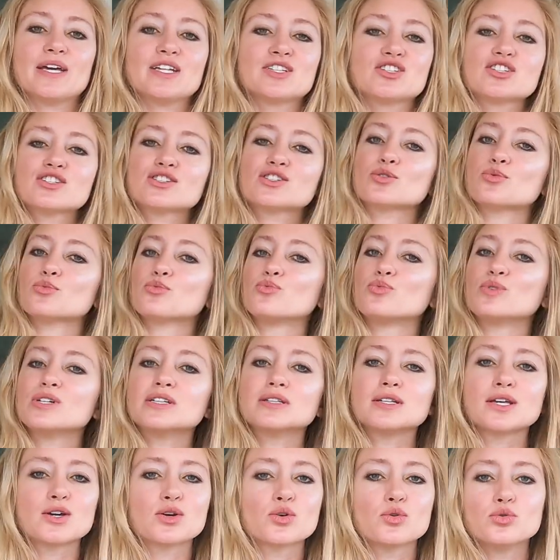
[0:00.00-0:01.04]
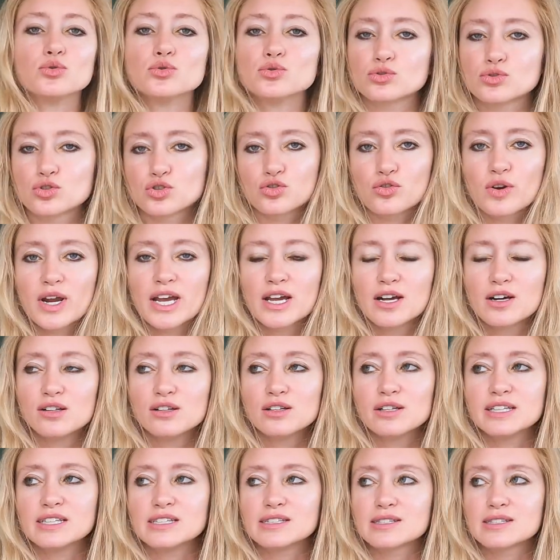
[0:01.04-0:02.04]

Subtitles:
It's just a really cool trail.